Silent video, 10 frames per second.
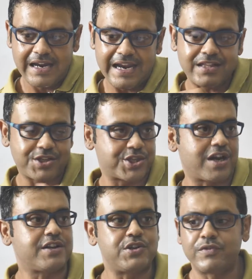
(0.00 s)
In the
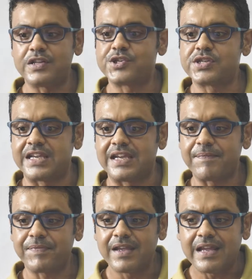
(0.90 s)
chart you will
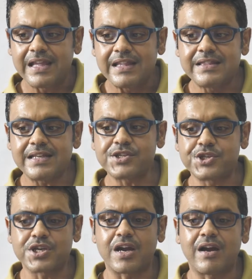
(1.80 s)
say
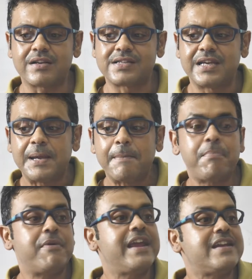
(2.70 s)
this chart
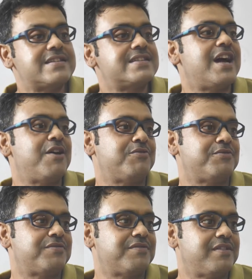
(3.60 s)
breaks
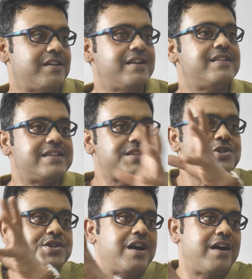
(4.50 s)
down.
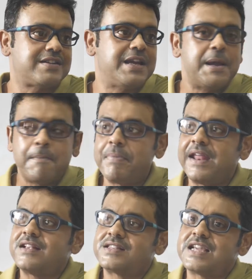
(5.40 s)
This chart
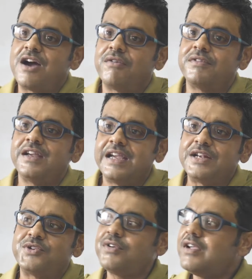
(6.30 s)
breaks down
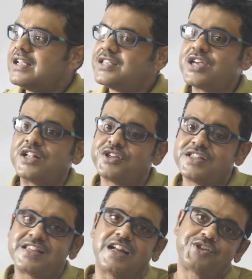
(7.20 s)
into such and
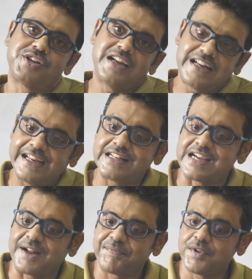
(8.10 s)
such
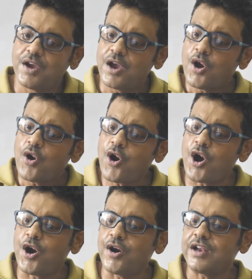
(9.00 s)
data.
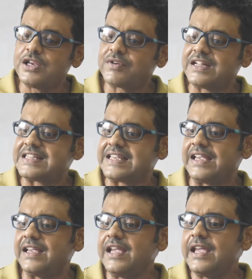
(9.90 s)
Or you can
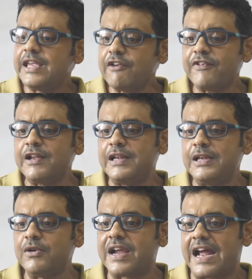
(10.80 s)
say if you look